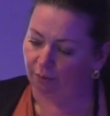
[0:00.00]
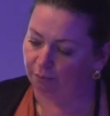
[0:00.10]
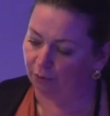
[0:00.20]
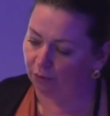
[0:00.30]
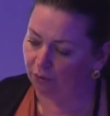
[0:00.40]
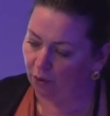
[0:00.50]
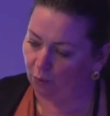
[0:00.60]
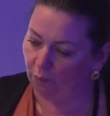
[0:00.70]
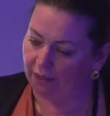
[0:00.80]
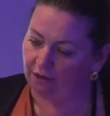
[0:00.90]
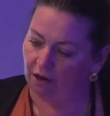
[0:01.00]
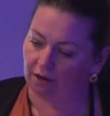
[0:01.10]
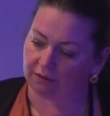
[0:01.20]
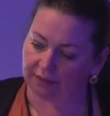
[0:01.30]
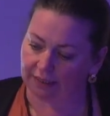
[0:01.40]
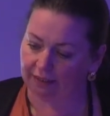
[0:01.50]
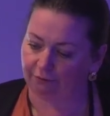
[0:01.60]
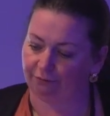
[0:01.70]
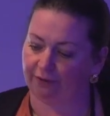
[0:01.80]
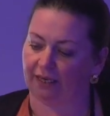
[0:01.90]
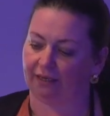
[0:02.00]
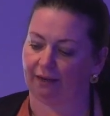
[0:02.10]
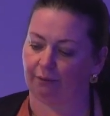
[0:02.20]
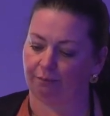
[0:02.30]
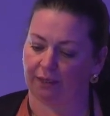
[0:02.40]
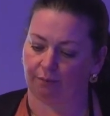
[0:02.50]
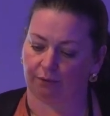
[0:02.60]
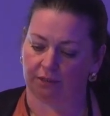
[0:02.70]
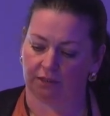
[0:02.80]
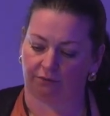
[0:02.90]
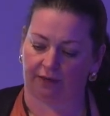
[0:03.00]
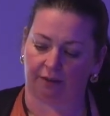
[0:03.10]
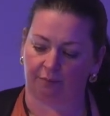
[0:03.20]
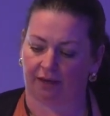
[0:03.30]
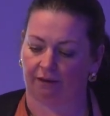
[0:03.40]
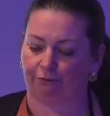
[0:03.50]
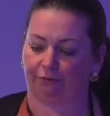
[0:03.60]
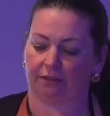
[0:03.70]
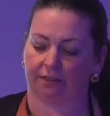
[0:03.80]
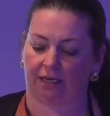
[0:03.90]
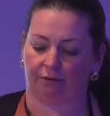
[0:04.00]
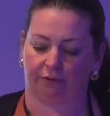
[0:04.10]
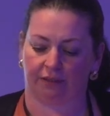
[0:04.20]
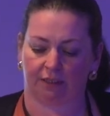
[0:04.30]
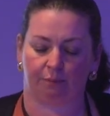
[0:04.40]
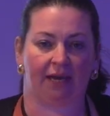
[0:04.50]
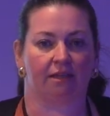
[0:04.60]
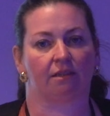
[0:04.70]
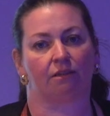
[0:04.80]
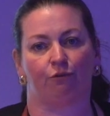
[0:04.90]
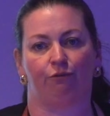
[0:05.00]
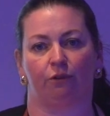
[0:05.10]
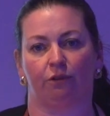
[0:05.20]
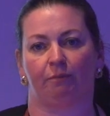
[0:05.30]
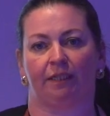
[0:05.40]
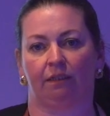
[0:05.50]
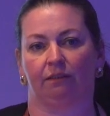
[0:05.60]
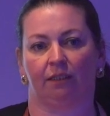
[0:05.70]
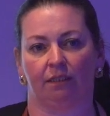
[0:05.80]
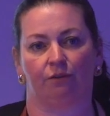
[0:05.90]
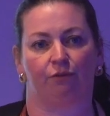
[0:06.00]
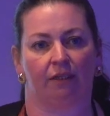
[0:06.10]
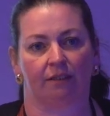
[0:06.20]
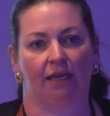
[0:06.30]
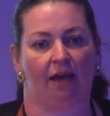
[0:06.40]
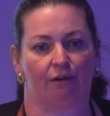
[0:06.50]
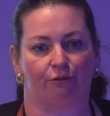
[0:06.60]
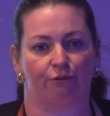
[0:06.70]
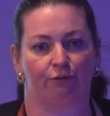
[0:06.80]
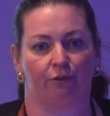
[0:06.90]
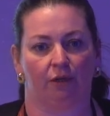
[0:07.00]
But we're not allowing people to develop that and feel safe in the space. It's a fundamental need to feel safe.